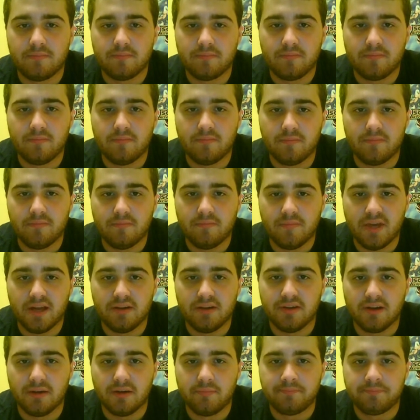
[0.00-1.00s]
I
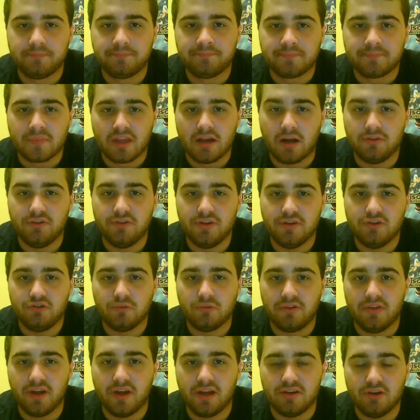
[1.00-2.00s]
think that's really
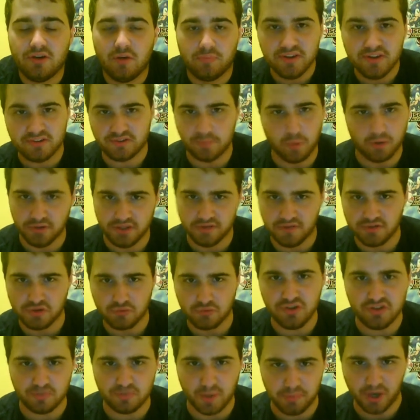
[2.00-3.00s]
all I have to
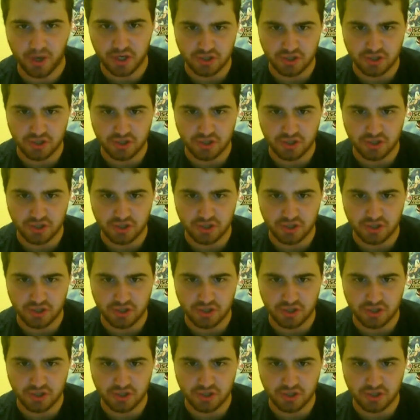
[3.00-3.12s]
say.